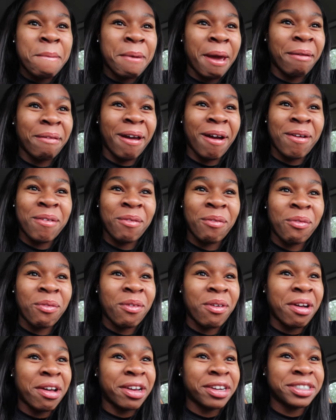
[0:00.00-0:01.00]
baby I'm
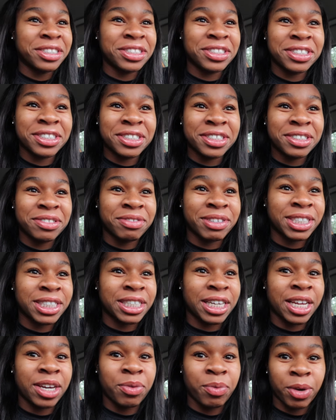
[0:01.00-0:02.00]
rushing
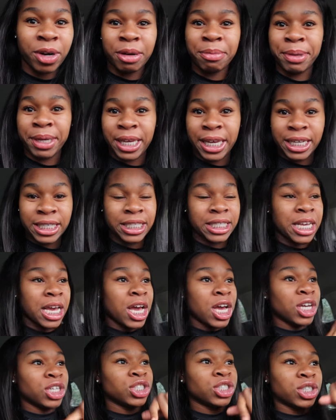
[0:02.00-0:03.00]
rushing ain't the word but yes
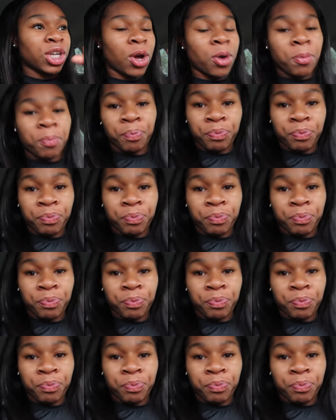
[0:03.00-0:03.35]
so